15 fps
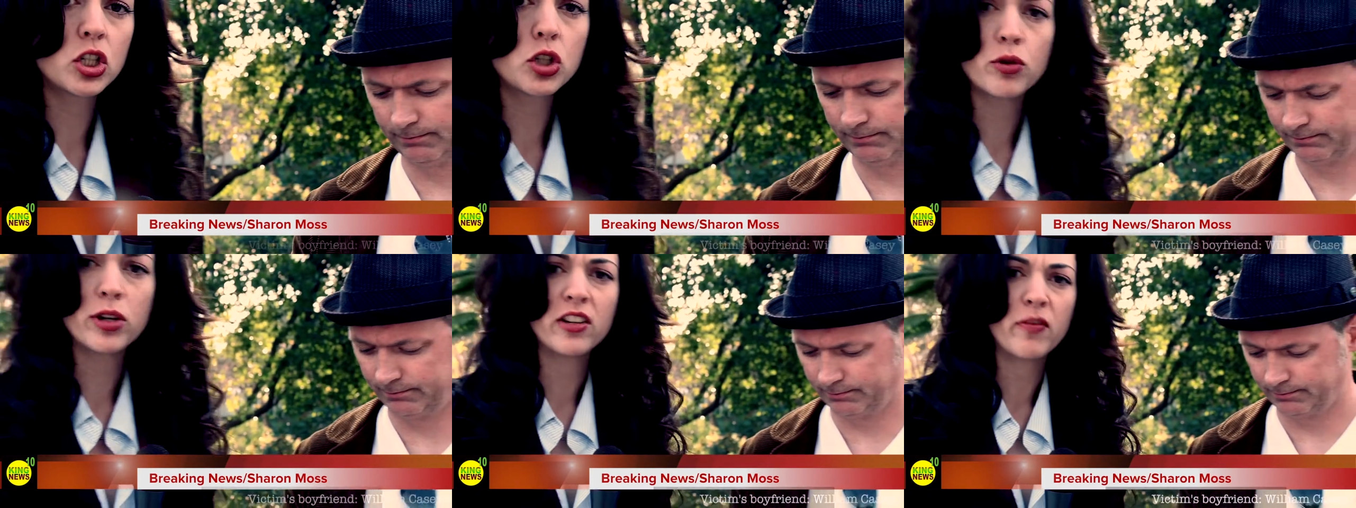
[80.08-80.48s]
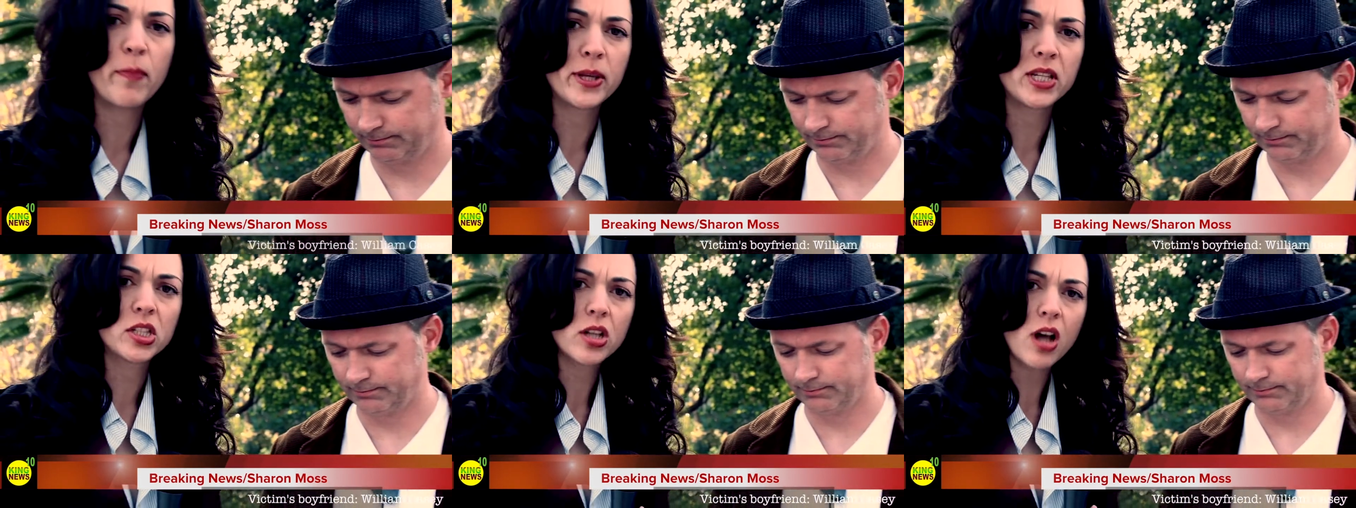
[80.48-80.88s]
Speaker 1: string of
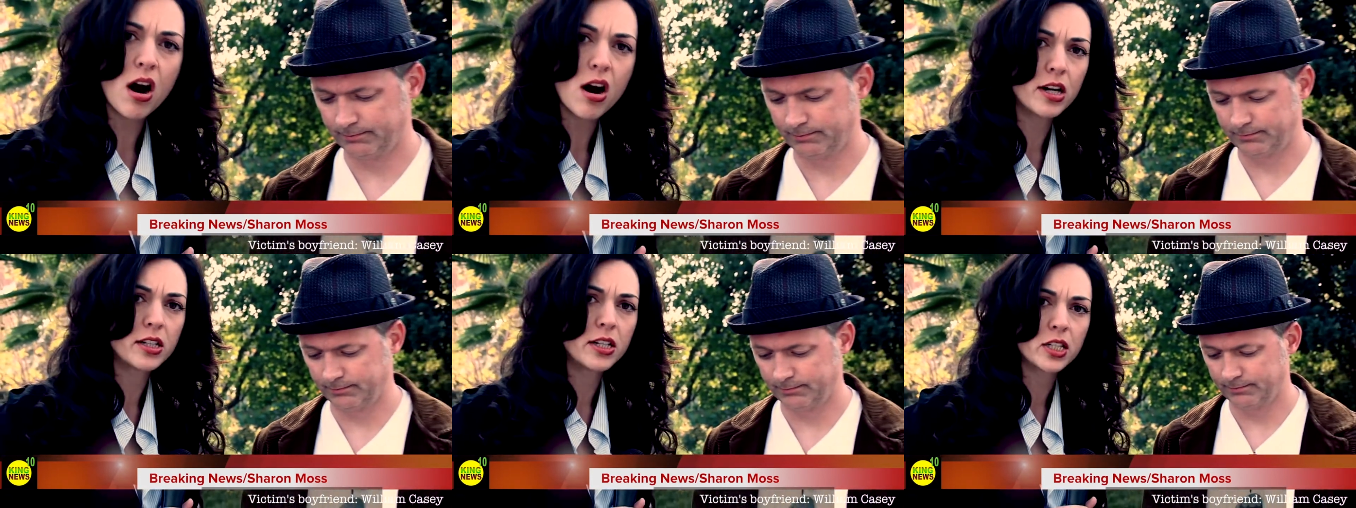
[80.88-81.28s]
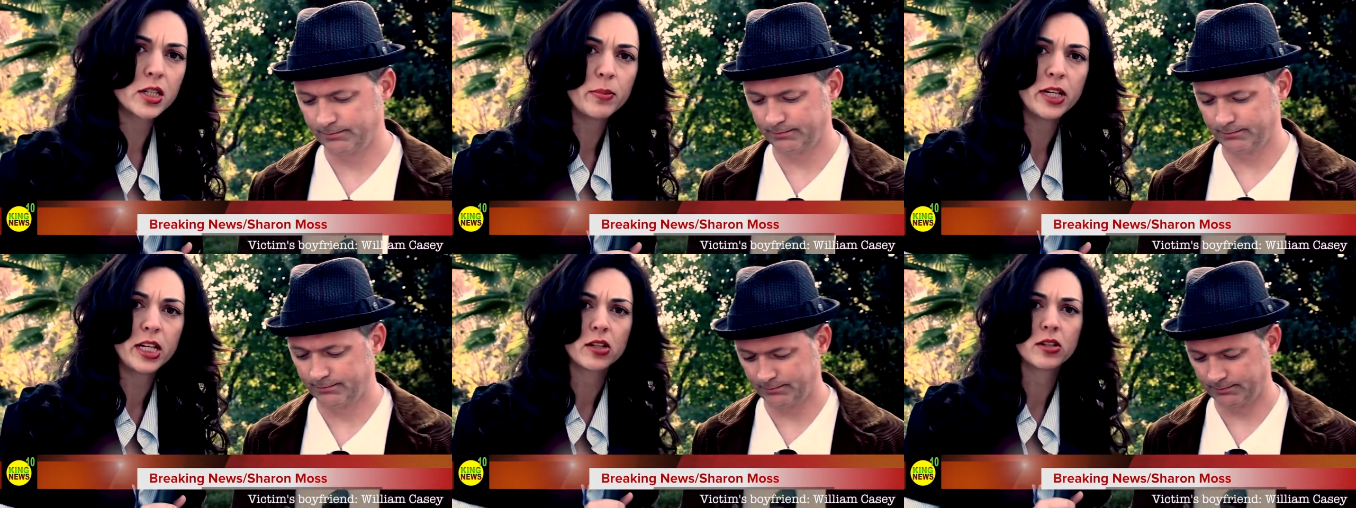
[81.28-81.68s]
bizarre
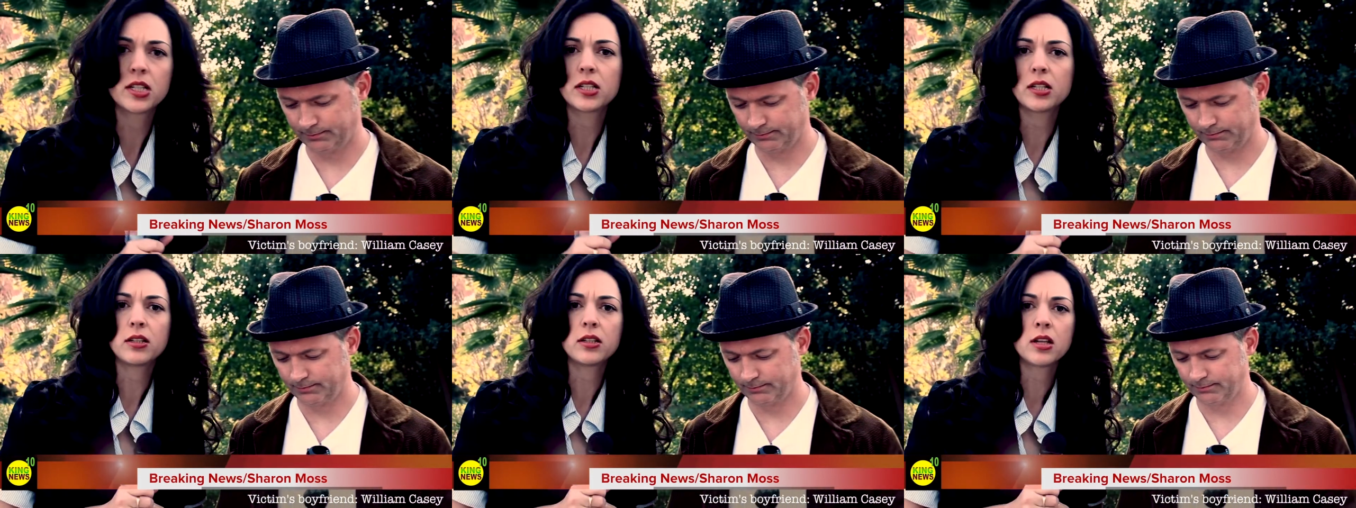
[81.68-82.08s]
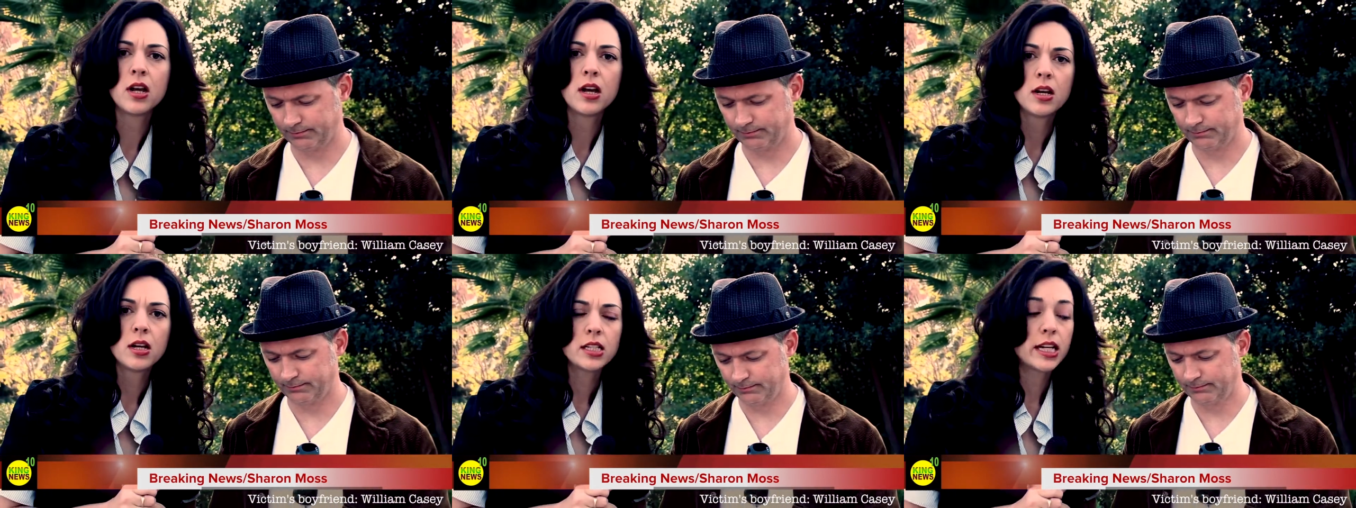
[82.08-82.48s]
disappearances.
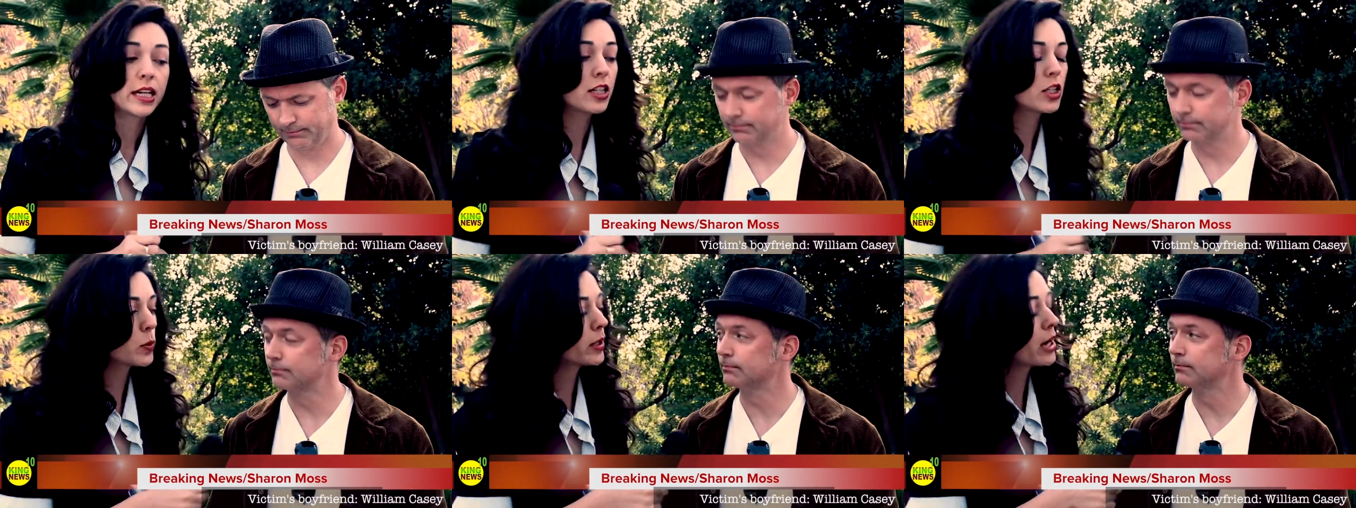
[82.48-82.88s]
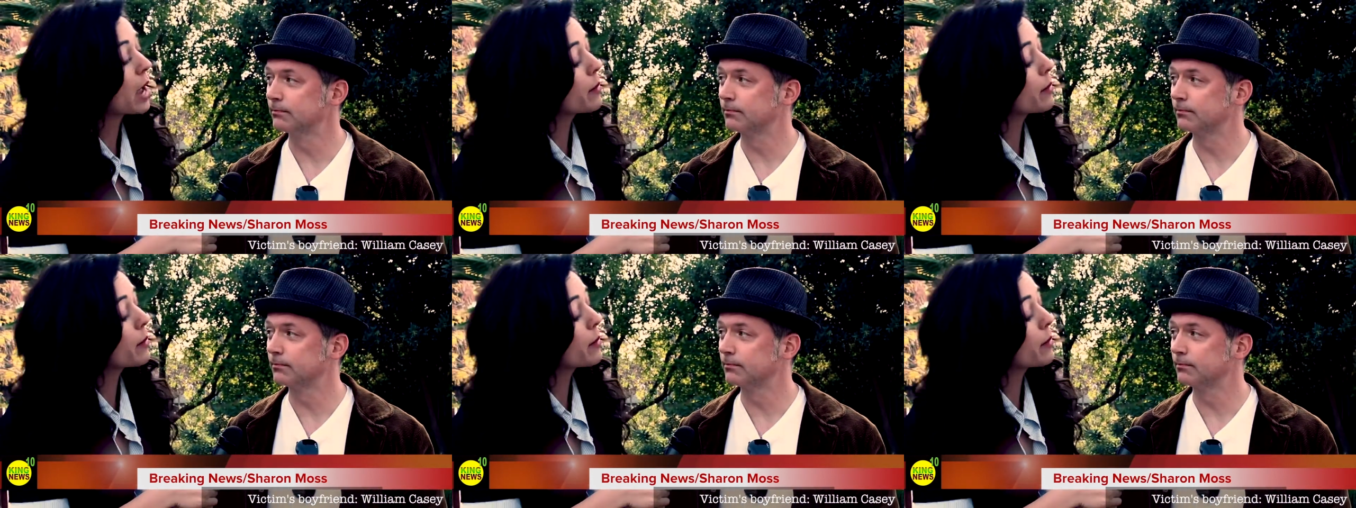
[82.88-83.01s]
Tell us what